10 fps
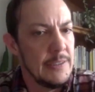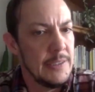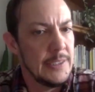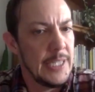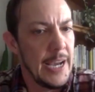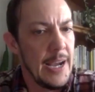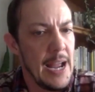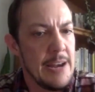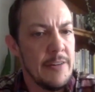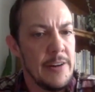Yeah,
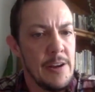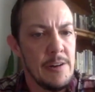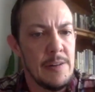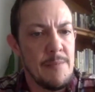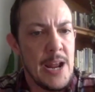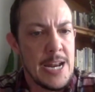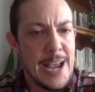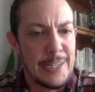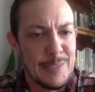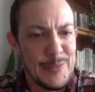I don't know. I'm not an
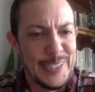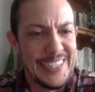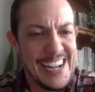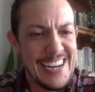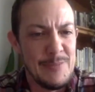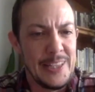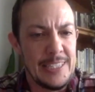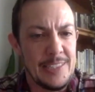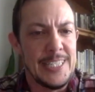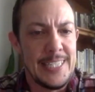expert on it, but
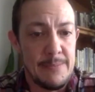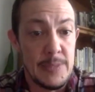that's what it seems.